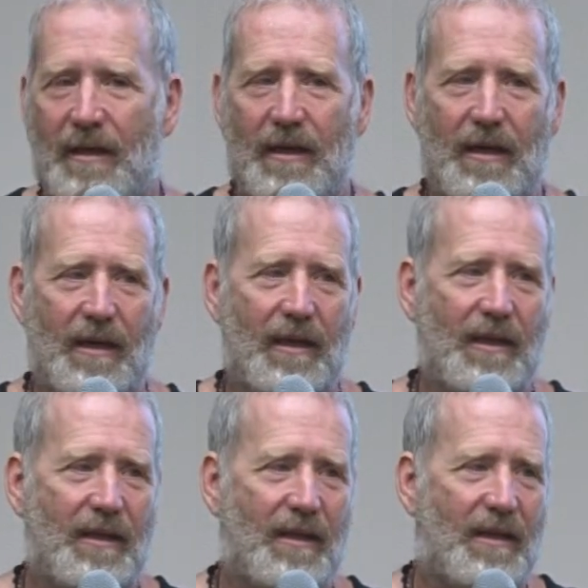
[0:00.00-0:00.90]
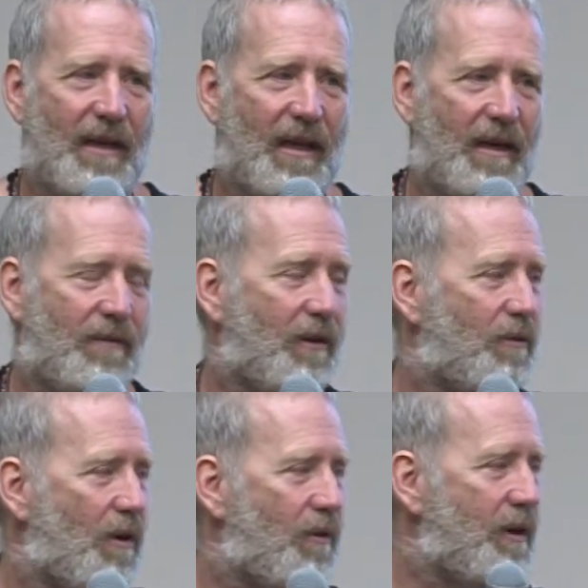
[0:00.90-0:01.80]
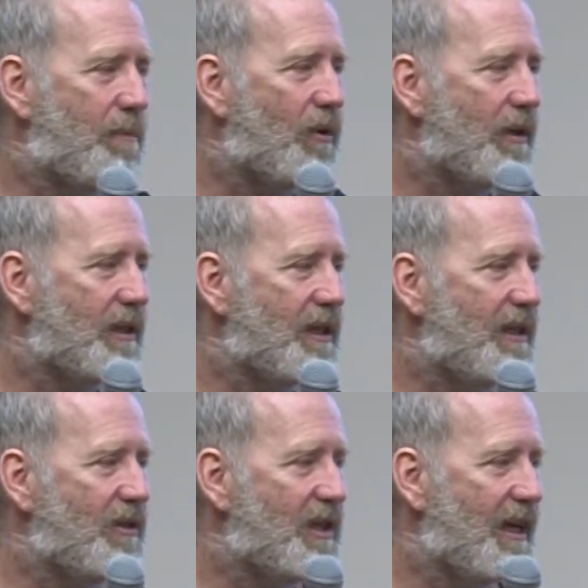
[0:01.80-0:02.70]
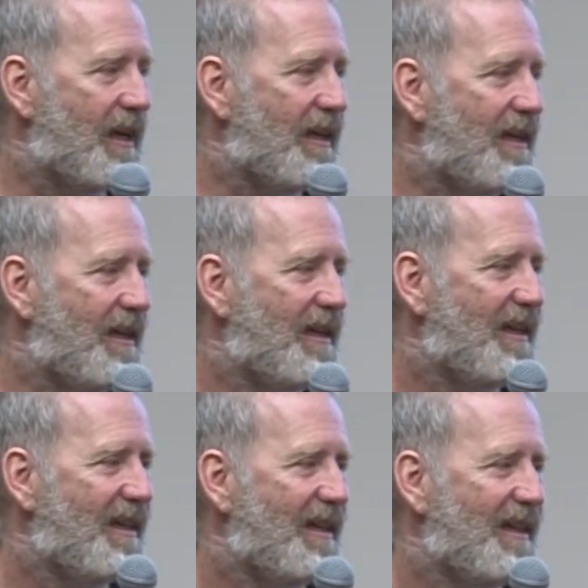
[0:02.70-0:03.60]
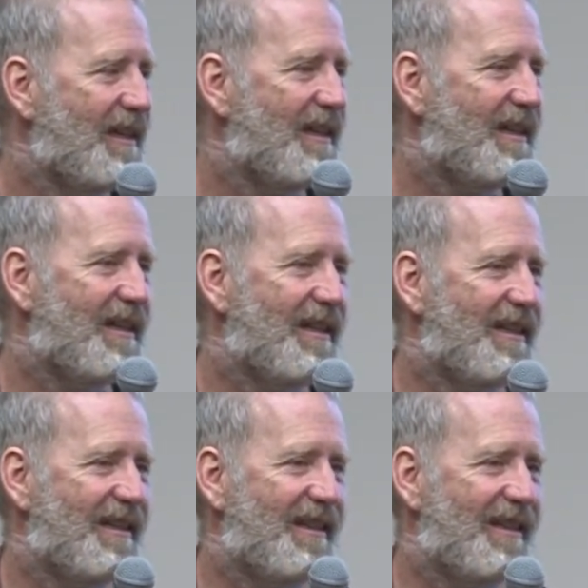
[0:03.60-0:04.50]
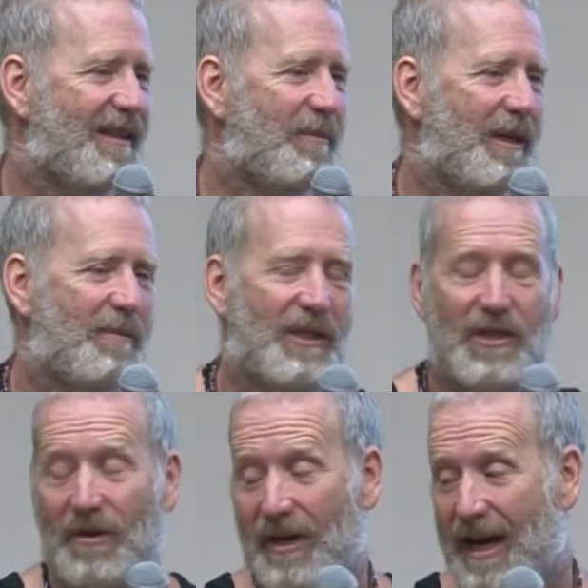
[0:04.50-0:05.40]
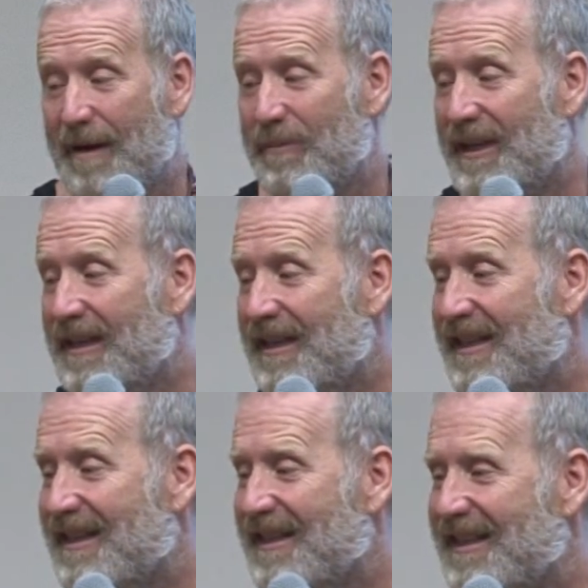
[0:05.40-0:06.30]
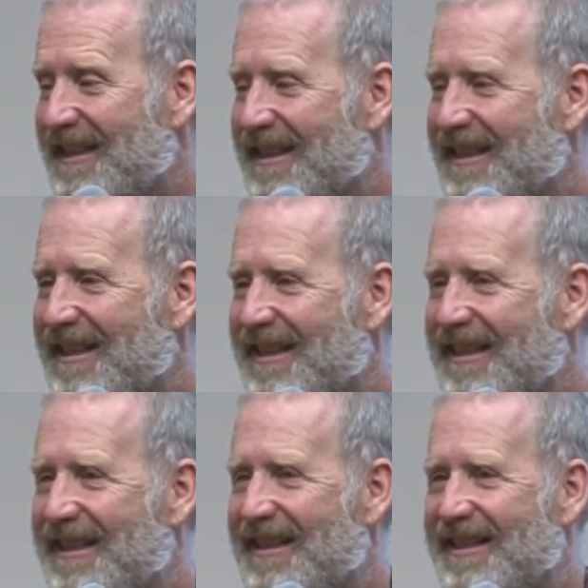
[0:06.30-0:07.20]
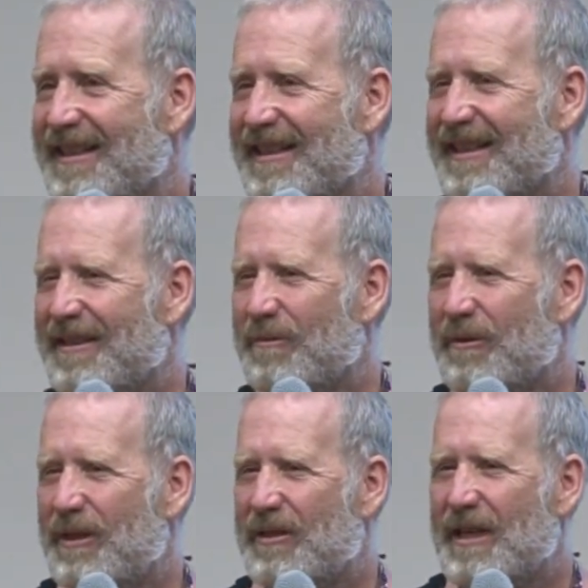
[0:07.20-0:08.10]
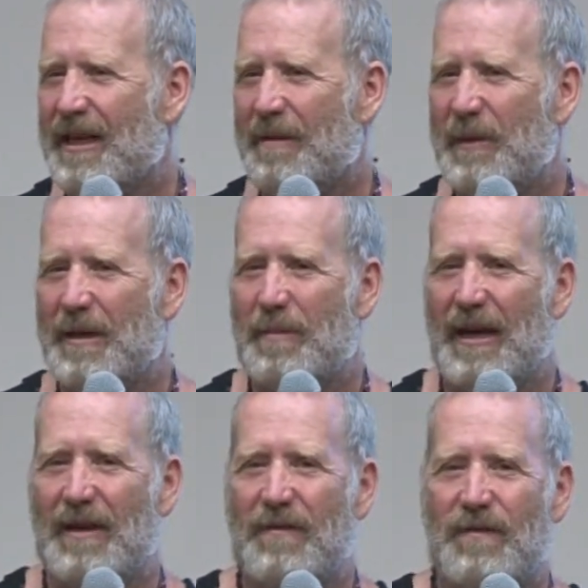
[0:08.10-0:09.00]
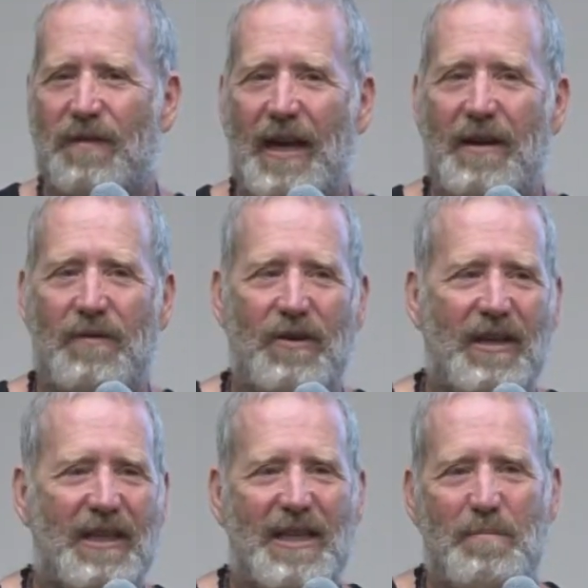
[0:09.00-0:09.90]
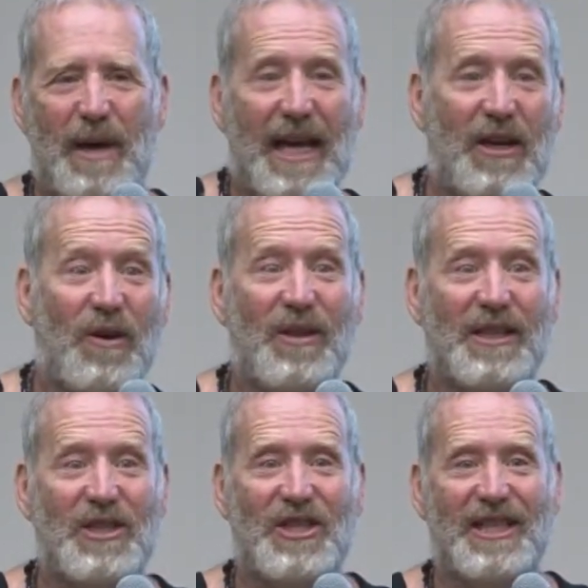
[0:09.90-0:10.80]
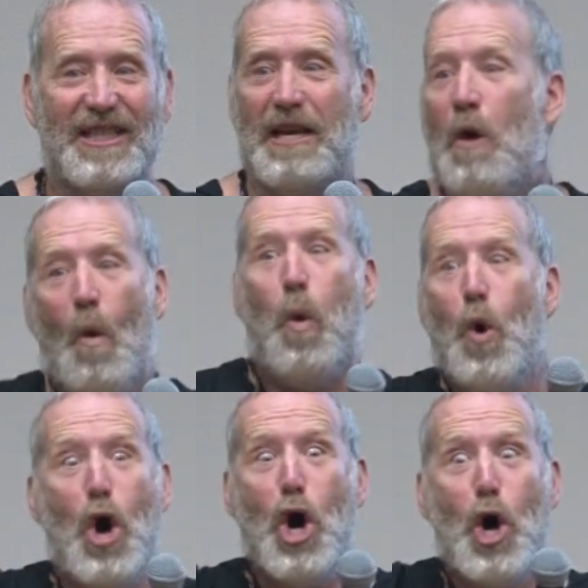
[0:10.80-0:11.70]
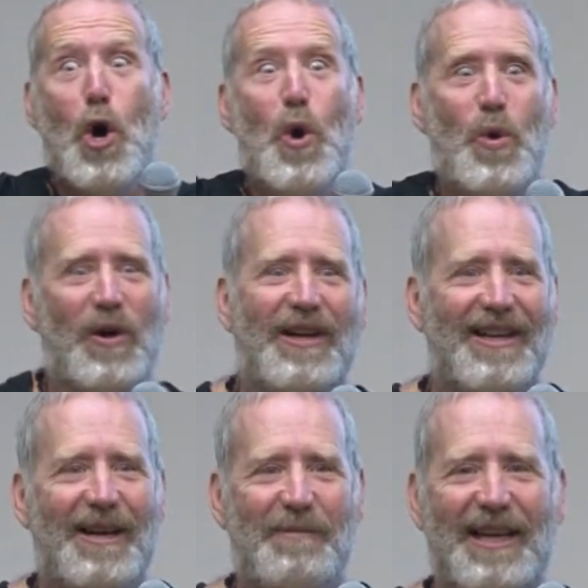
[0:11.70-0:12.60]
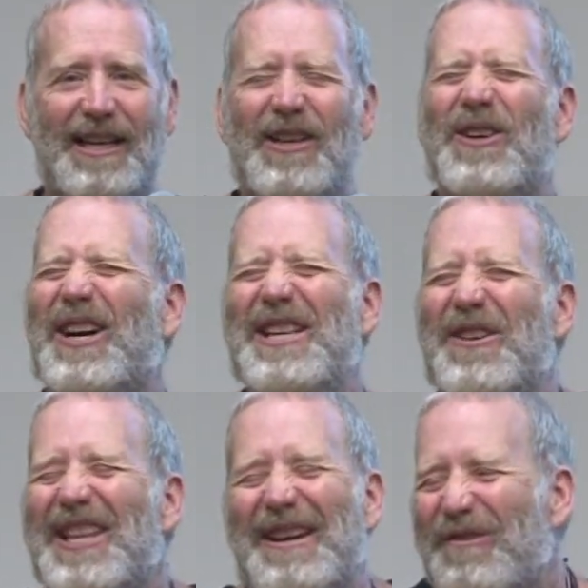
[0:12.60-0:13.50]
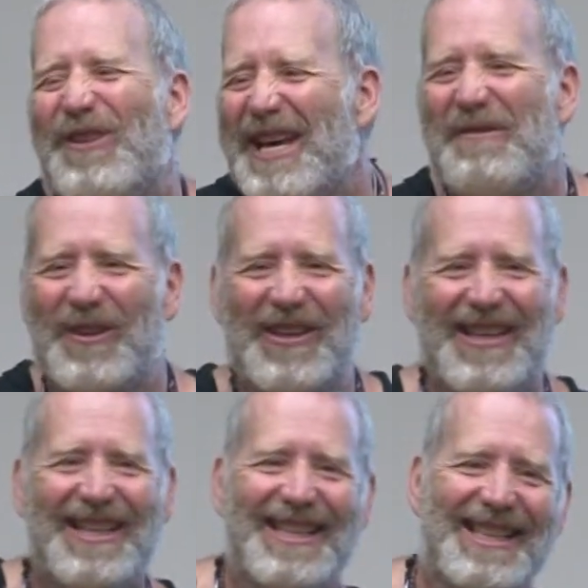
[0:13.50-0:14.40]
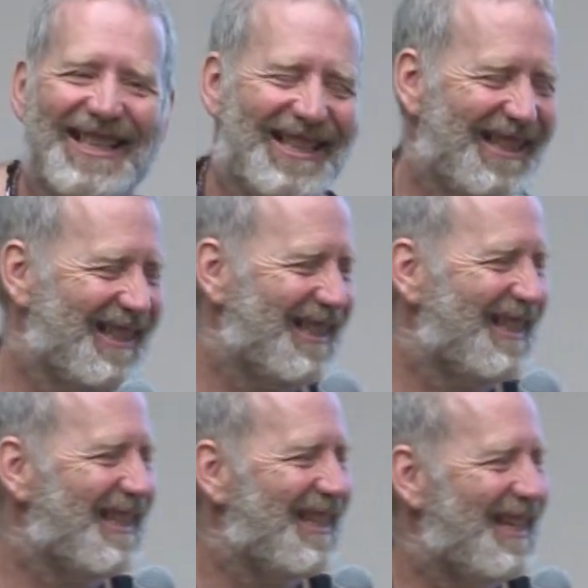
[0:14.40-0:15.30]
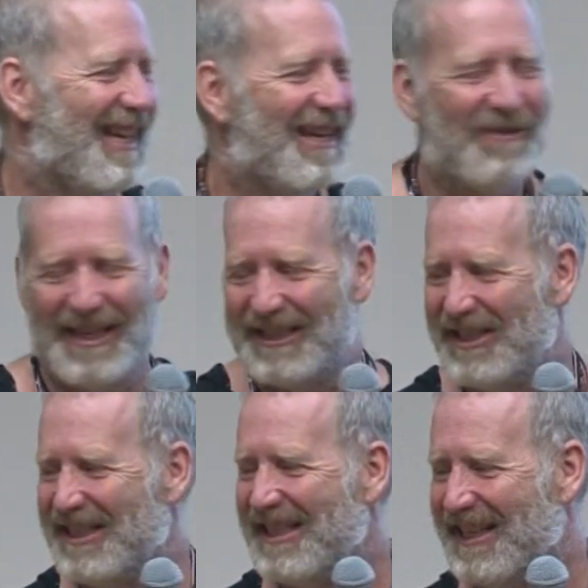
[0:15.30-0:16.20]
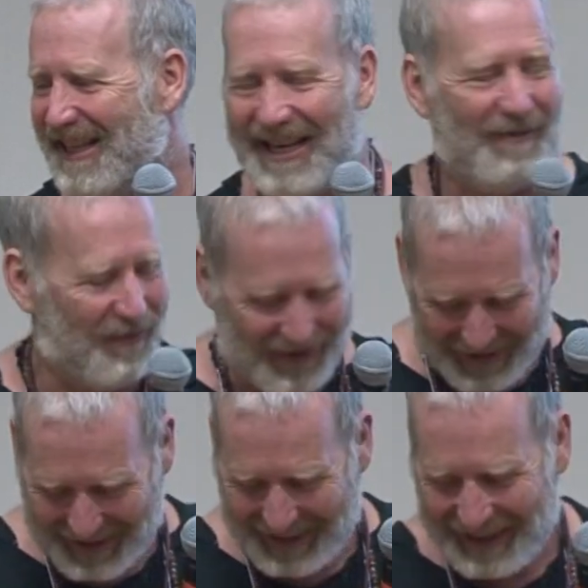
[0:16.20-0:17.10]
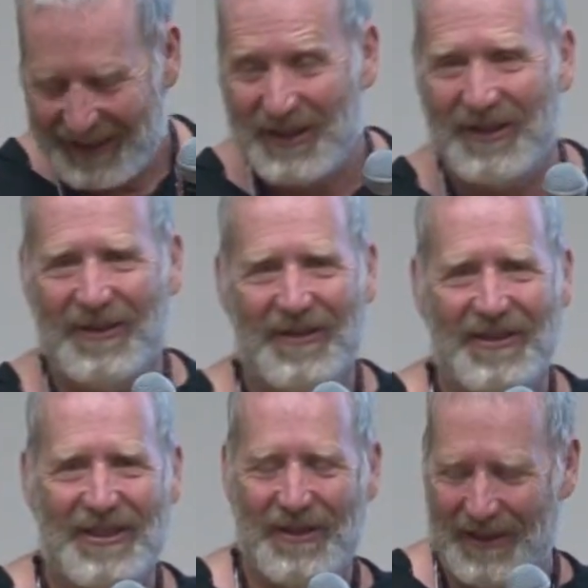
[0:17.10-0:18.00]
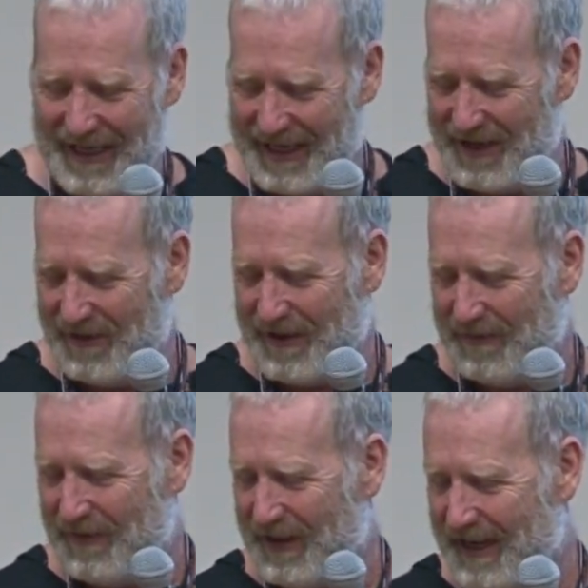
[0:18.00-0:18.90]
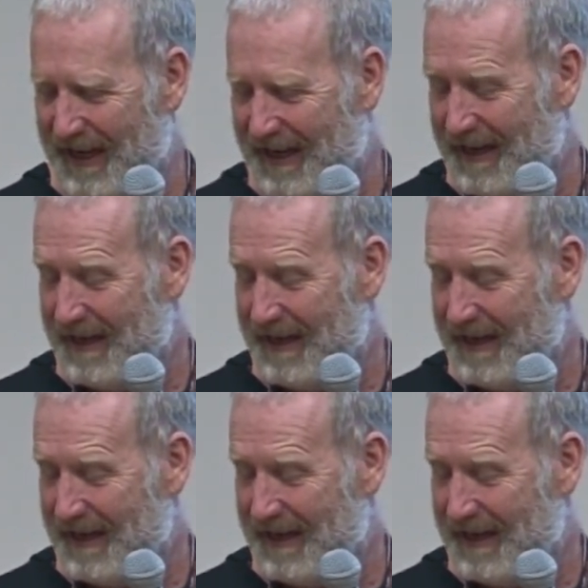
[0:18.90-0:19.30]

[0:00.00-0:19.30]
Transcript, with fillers: And I love the grow reports that you send, and they make me so happy. And, and when you tell me about a flavor in a tomato that's just, woo, I'm like, oh, I know that flavor. It, it, anyway, it's just delightful. So, so thank you all for that.